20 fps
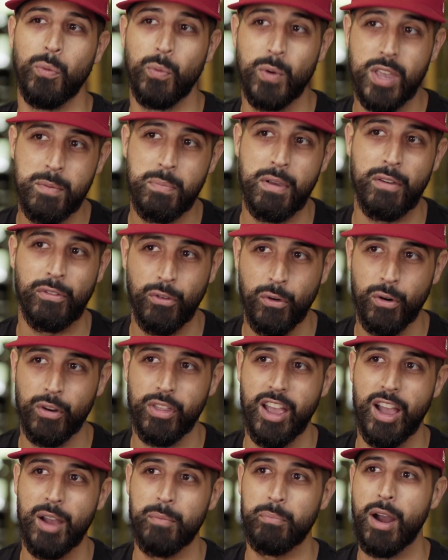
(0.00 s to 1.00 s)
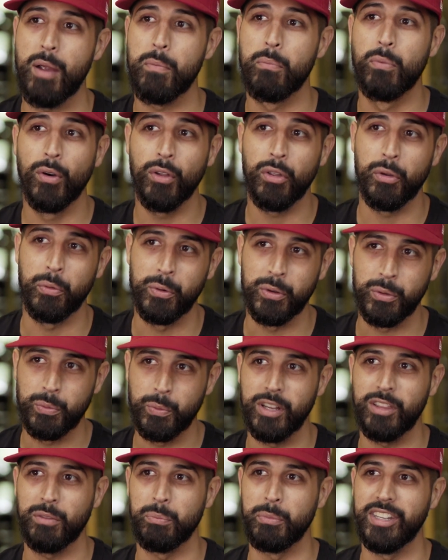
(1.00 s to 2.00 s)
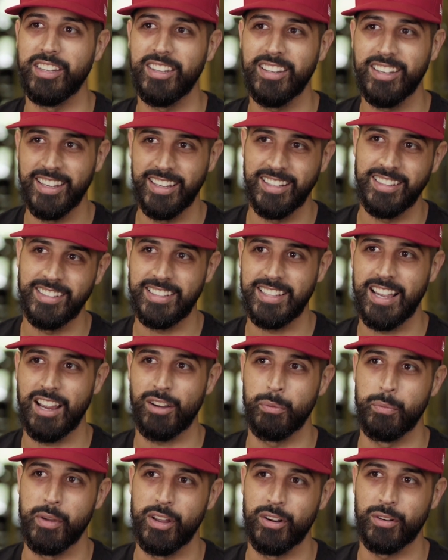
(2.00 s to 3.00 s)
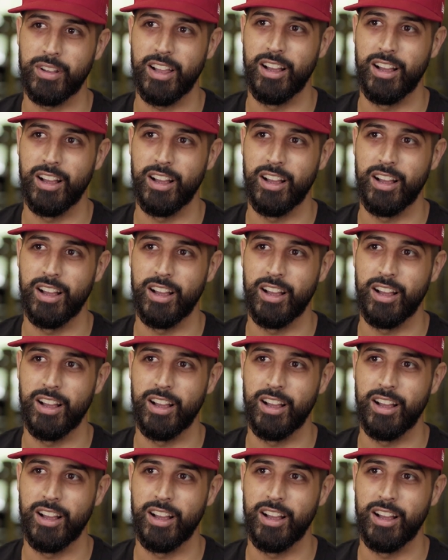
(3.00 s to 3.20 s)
a week before that, my brother was with me in Sacramento,